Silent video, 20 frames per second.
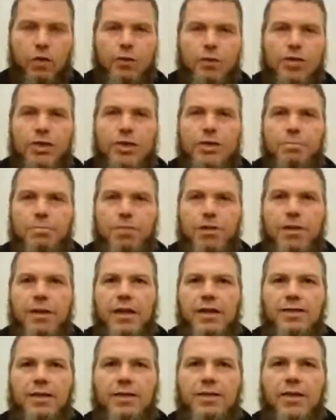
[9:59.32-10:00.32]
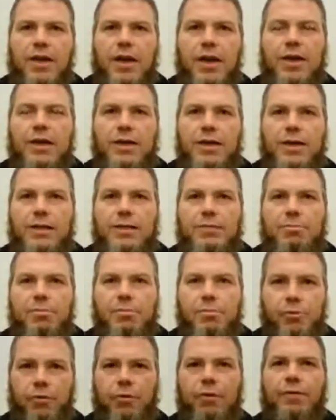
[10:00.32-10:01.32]
don't just believe it, try to
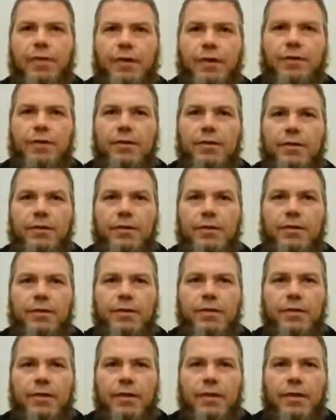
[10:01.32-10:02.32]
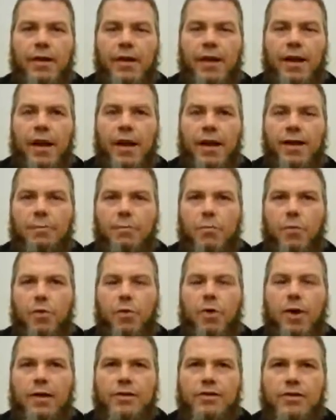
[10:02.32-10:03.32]
disprove it. And the
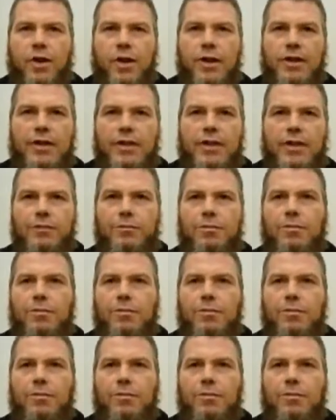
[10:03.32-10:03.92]
more I tried to